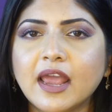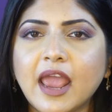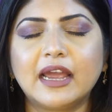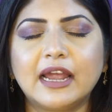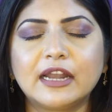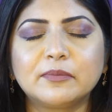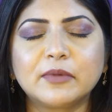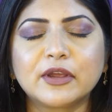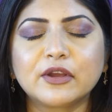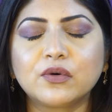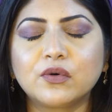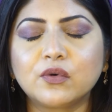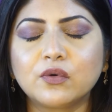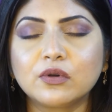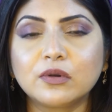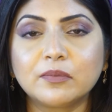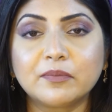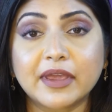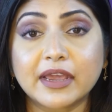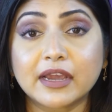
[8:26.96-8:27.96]
and my
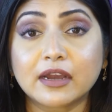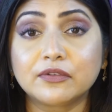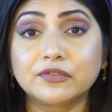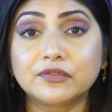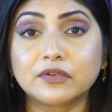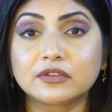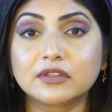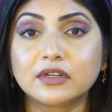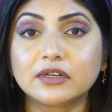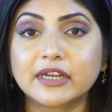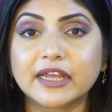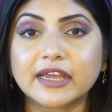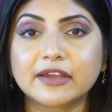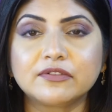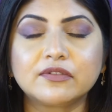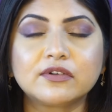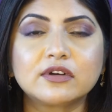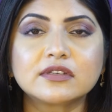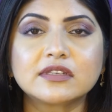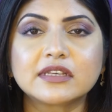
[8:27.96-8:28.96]
whole makeup for the day
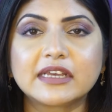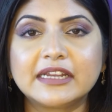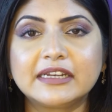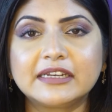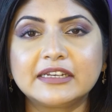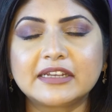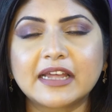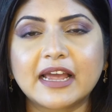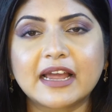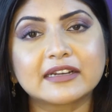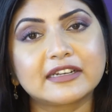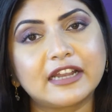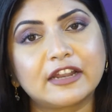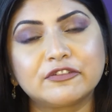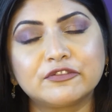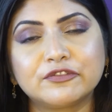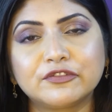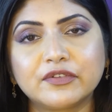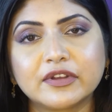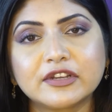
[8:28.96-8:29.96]
was intact
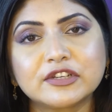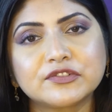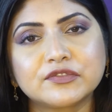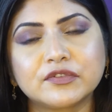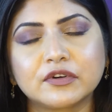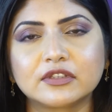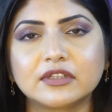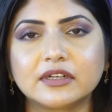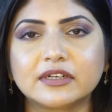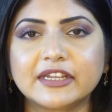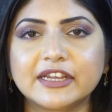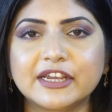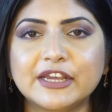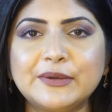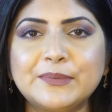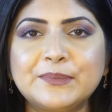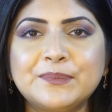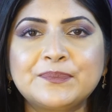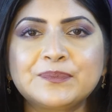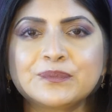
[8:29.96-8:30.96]
and fresh for the
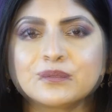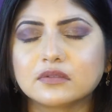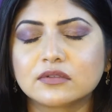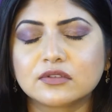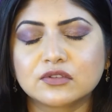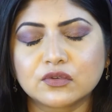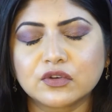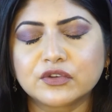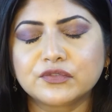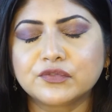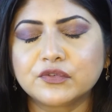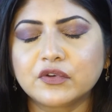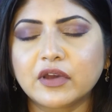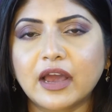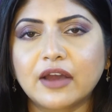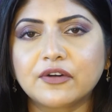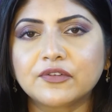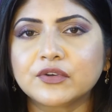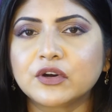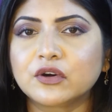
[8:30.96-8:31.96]
day. So if you
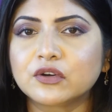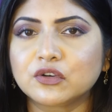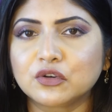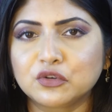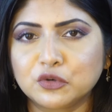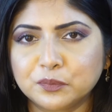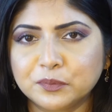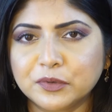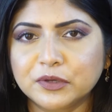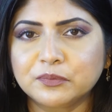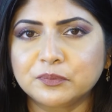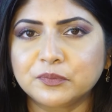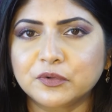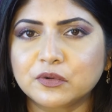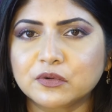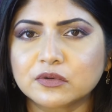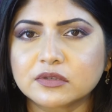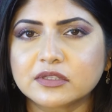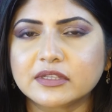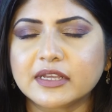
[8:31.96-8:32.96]
have got open
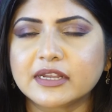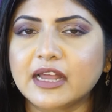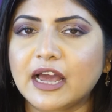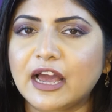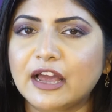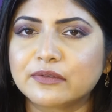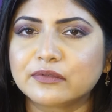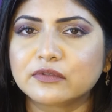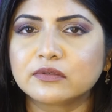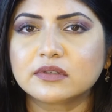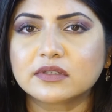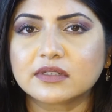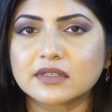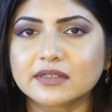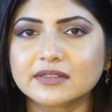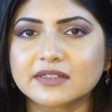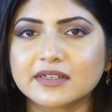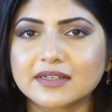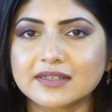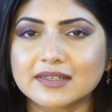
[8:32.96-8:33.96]
pores, then I would
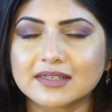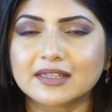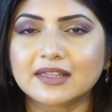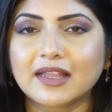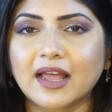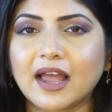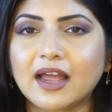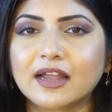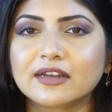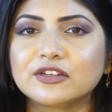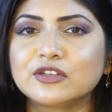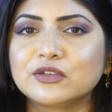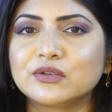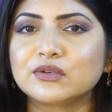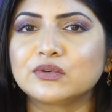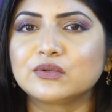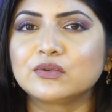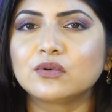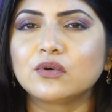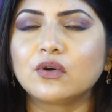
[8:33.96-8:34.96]
suggest that
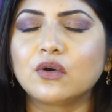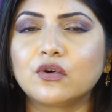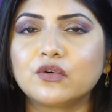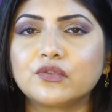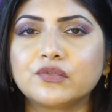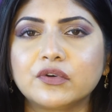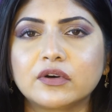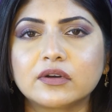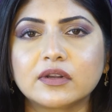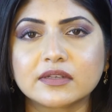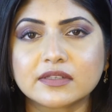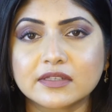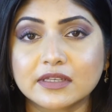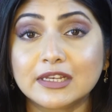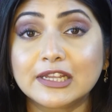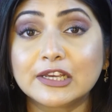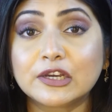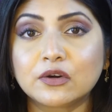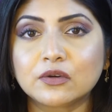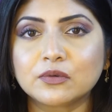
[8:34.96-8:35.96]
you go for a
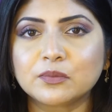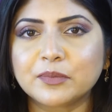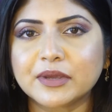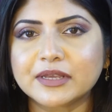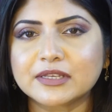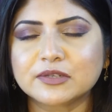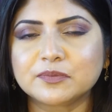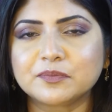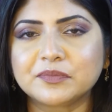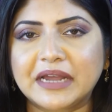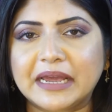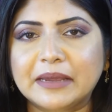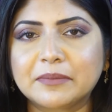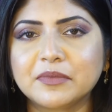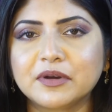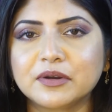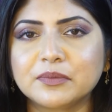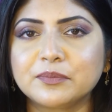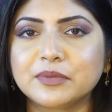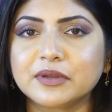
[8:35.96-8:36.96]
silicone based
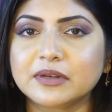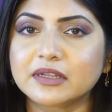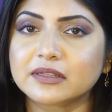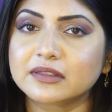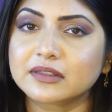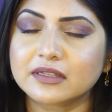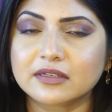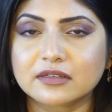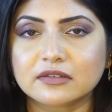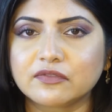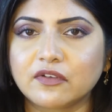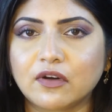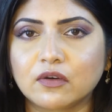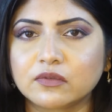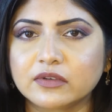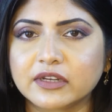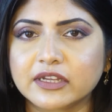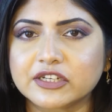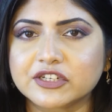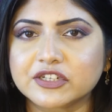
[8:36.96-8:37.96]
primer beneath this
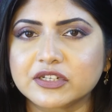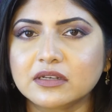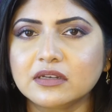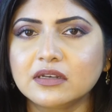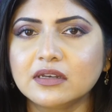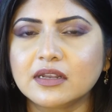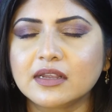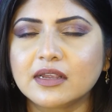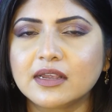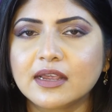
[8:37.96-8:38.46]
foundation.